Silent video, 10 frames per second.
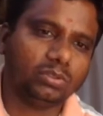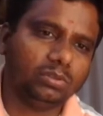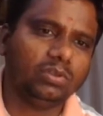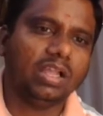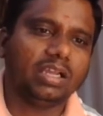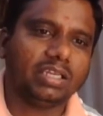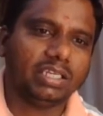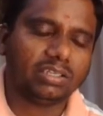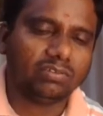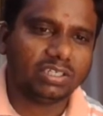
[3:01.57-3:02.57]
to
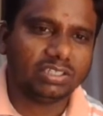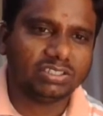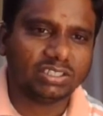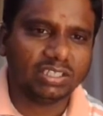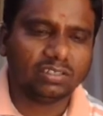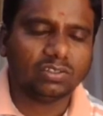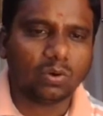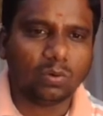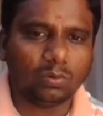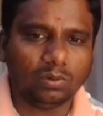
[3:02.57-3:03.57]
equity share
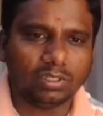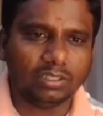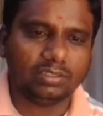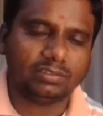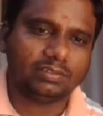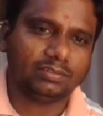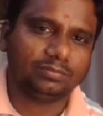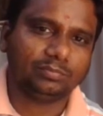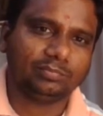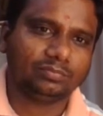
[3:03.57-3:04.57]
holders.
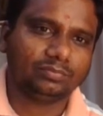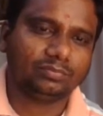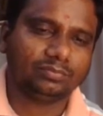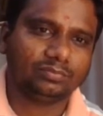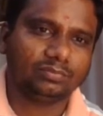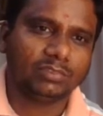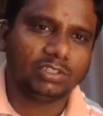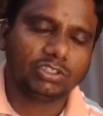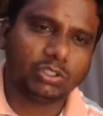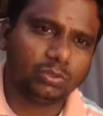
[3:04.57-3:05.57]

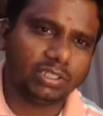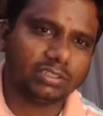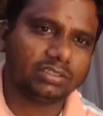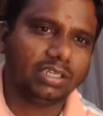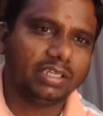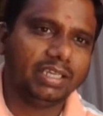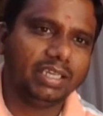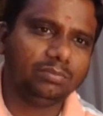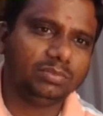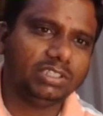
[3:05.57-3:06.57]
Students,
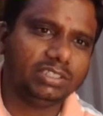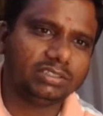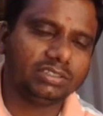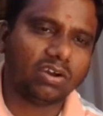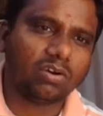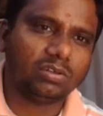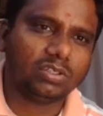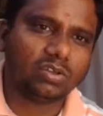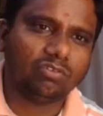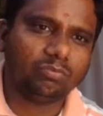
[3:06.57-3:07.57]
keep this
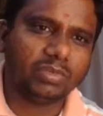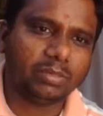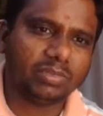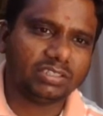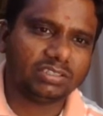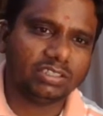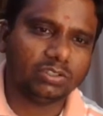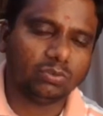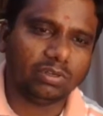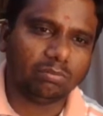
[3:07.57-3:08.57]
order of payments in
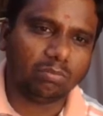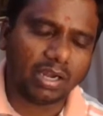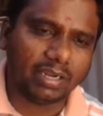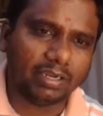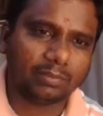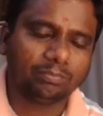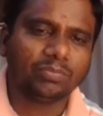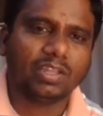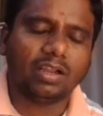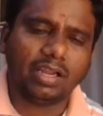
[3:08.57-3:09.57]
your mind
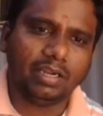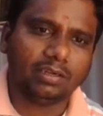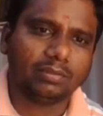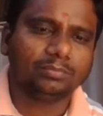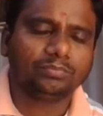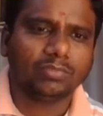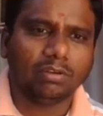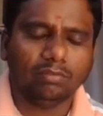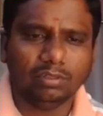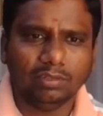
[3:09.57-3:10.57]
and
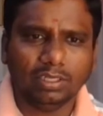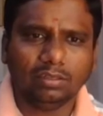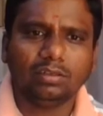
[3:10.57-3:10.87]
we will